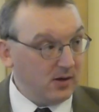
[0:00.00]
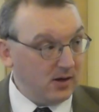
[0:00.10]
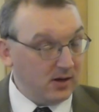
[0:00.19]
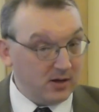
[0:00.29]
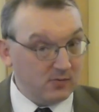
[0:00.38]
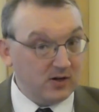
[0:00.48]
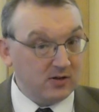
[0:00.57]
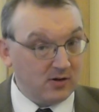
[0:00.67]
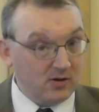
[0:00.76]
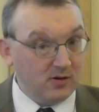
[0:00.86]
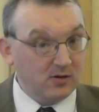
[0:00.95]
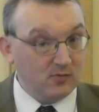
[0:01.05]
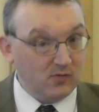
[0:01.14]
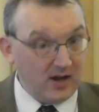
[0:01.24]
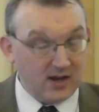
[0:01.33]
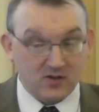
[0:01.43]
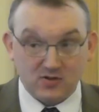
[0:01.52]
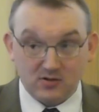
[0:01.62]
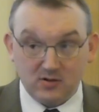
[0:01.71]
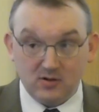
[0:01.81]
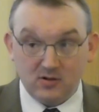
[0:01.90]
and every tongue confess
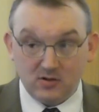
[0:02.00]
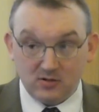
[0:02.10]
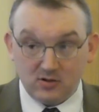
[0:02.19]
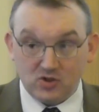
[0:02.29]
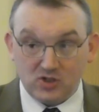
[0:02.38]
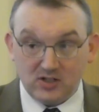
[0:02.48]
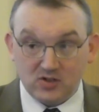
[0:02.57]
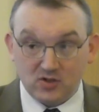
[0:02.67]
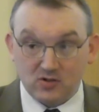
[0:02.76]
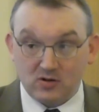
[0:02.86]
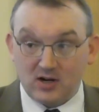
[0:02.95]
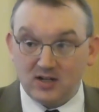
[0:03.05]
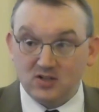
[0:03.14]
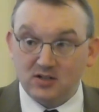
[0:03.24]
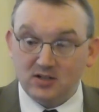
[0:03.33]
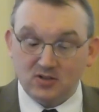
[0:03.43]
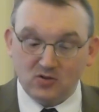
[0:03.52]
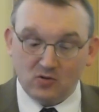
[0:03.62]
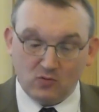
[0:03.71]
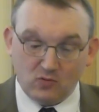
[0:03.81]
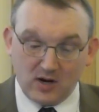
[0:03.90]
that Jesus Christ is the
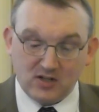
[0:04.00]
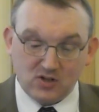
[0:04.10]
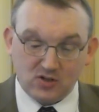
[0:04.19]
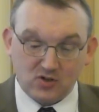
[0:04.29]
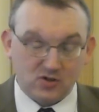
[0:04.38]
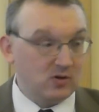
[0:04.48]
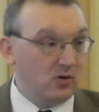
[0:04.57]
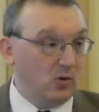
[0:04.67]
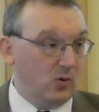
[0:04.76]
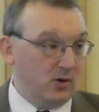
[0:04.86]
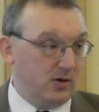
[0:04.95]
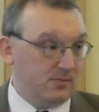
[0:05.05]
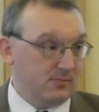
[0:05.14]
righteous Lord.